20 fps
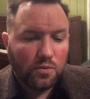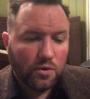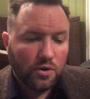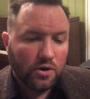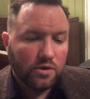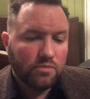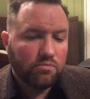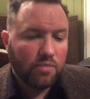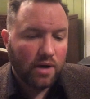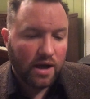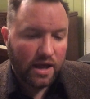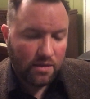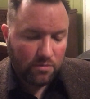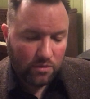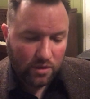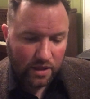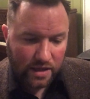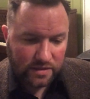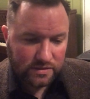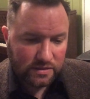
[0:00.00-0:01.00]
word
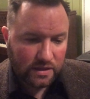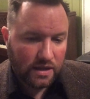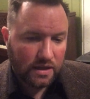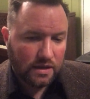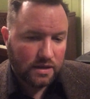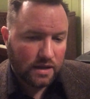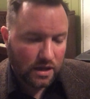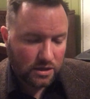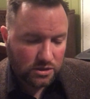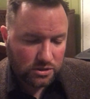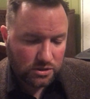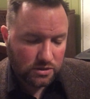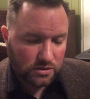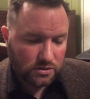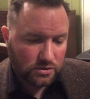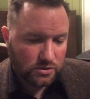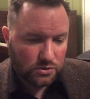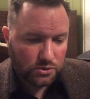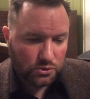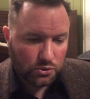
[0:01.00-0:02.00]
Bible has a
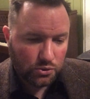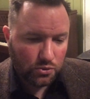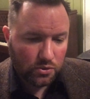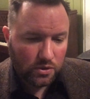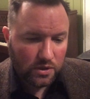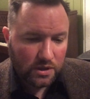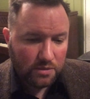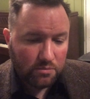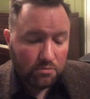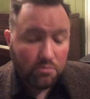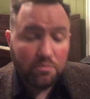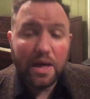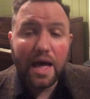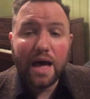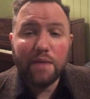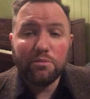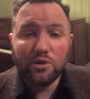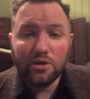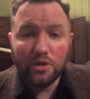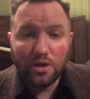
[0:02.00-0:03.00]
connection to
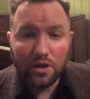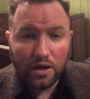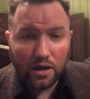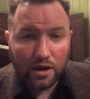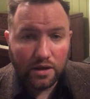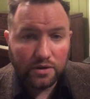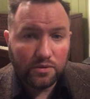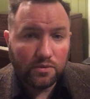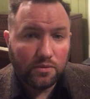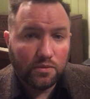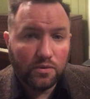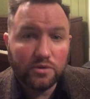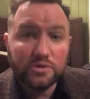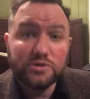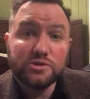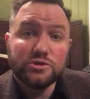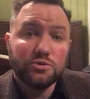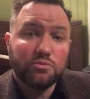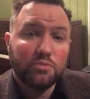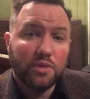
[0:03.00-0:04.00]
Babylon or
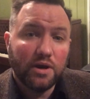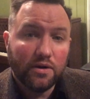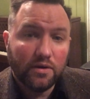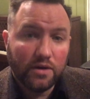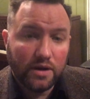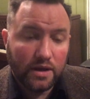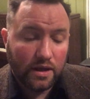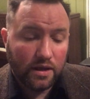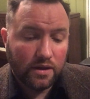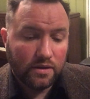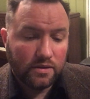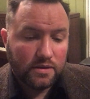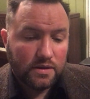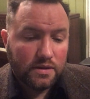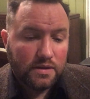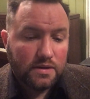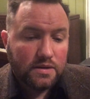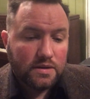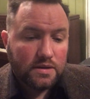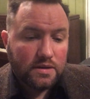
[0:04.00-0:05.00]
Sumeria.
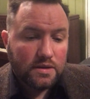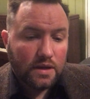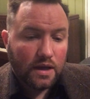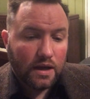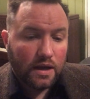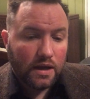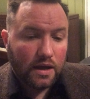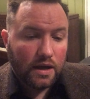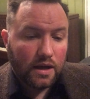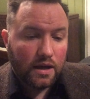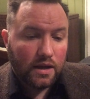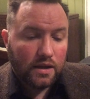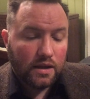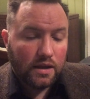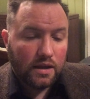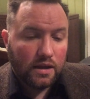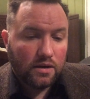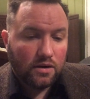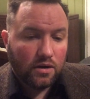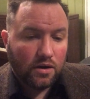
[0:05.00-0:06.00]

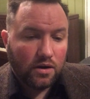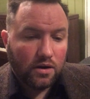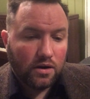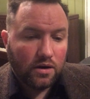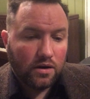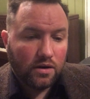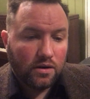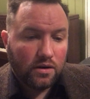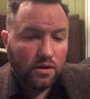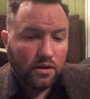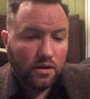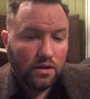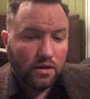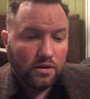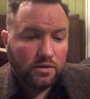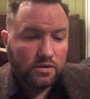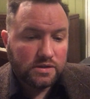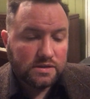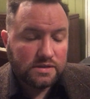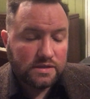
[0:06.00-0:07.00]
In our
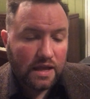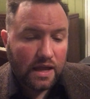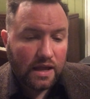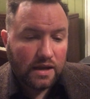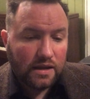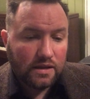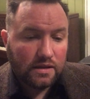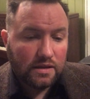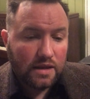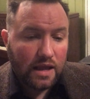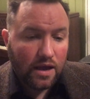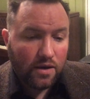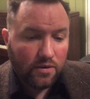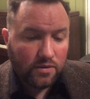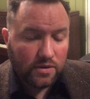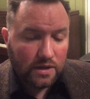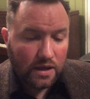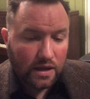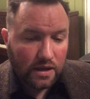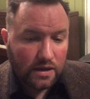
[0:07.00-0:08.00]
understanding
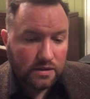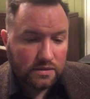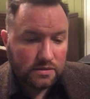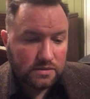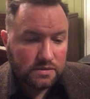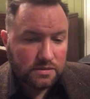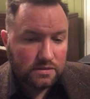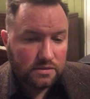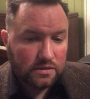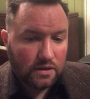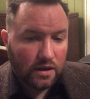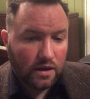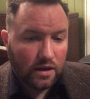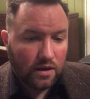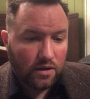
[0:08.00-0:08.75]
nowadays,